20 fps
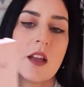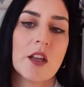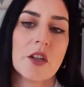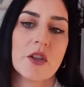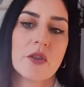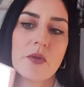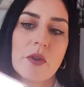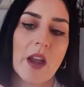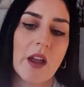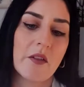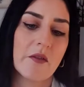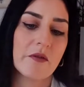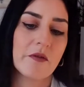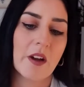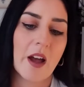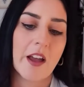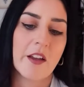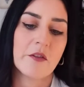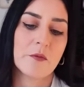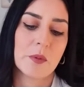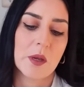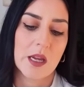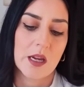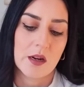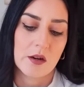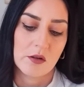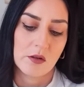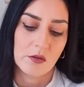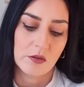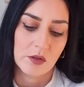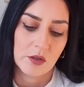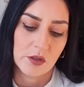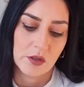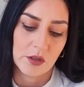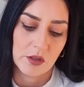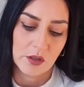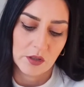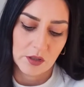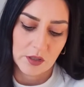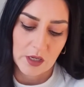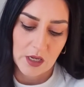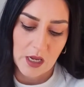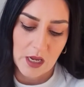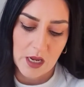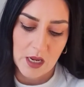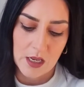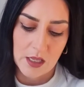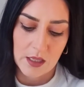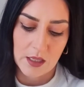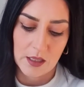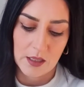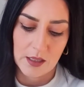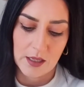You get 5 pairs in